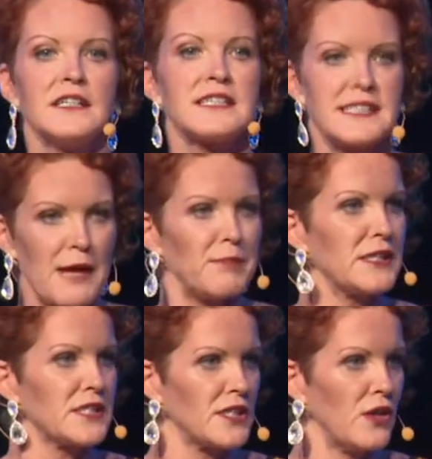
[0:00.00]

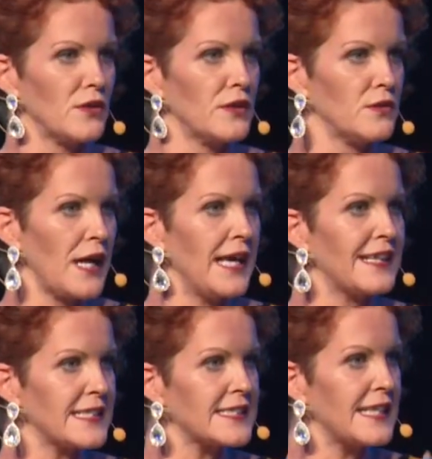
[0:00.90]
stepping stone, okay?
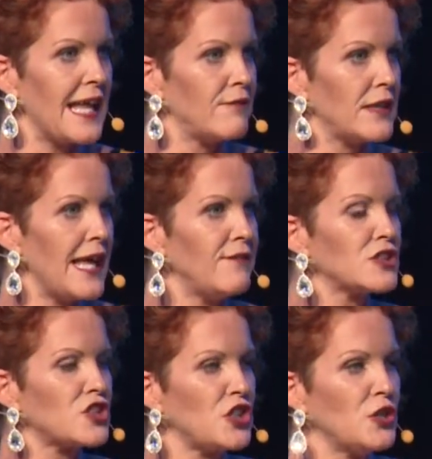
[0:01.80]
That's the level.
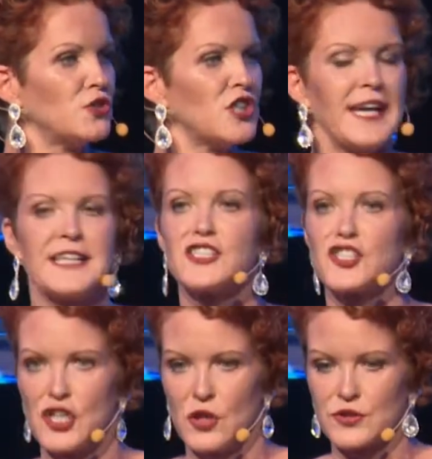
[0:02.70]
Level two, Jane
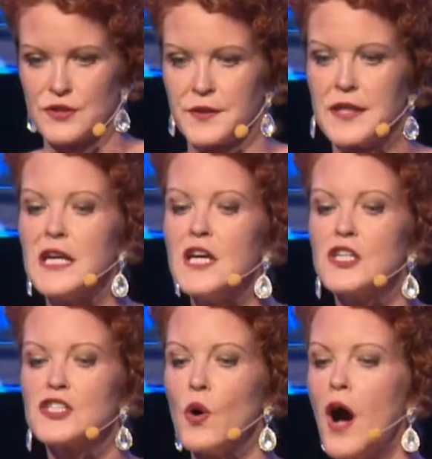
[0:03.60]
has chosen.
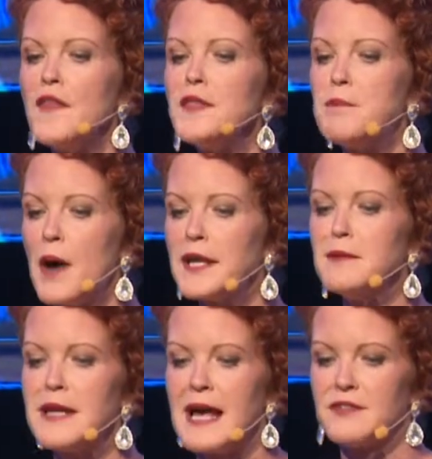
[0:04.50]
So on the
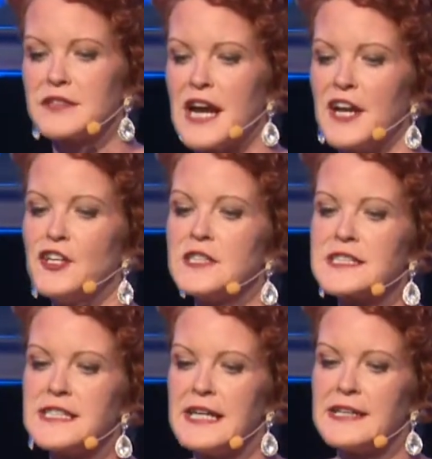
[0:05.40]
bottom level there, you'll
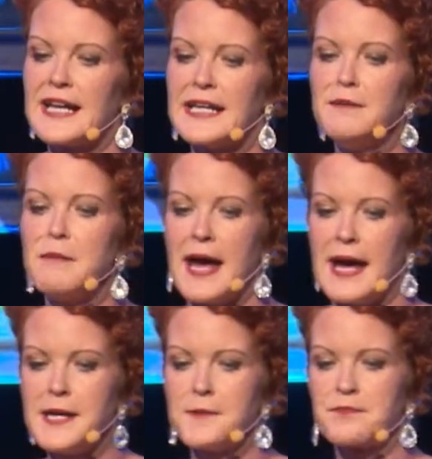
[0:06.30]
see that in
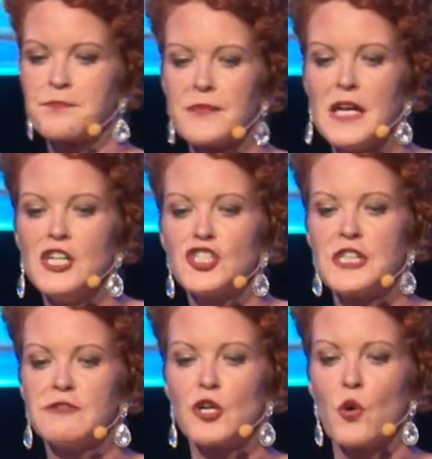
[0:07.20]
May,
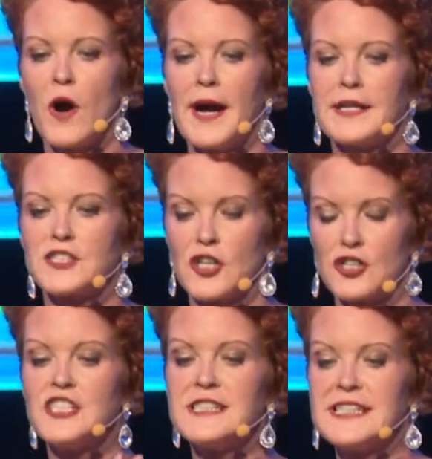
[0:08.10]
she required, or
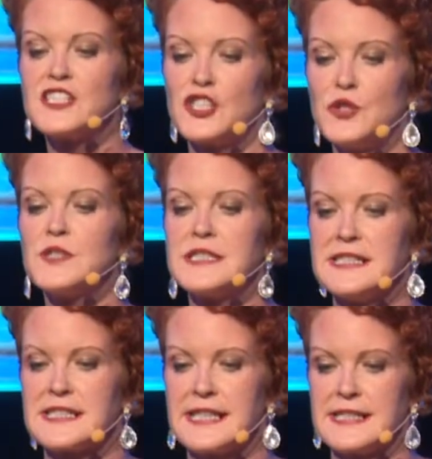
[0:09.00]
she did
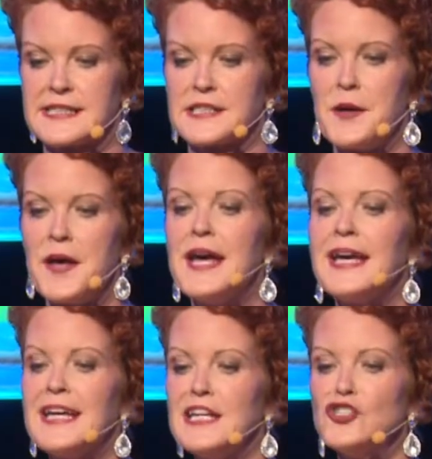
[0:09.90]
2cc's.
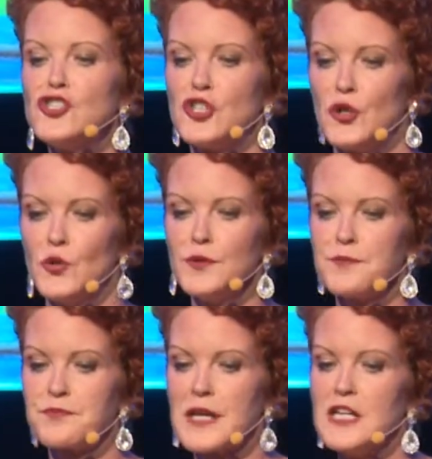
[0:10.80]
In June,
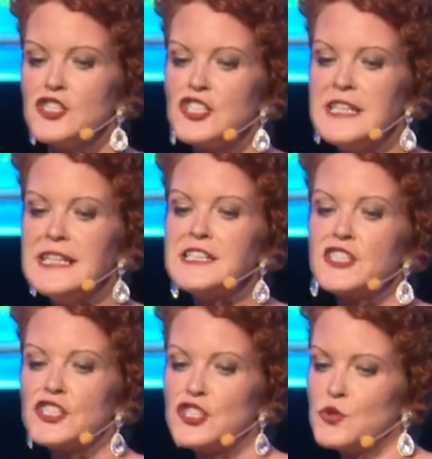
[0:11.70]
she
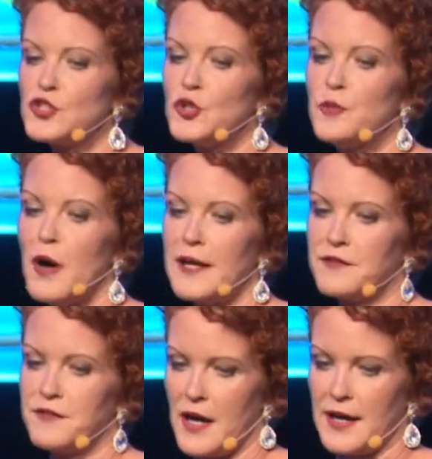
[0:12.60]
needed to do
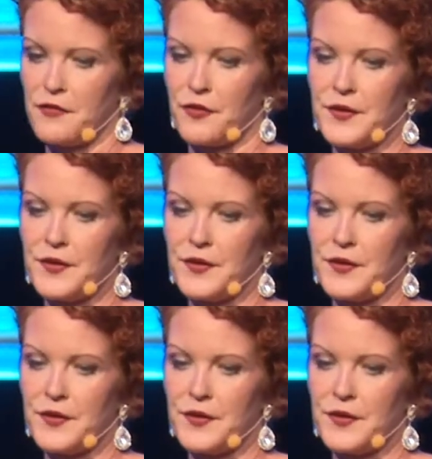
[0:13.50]
2.5.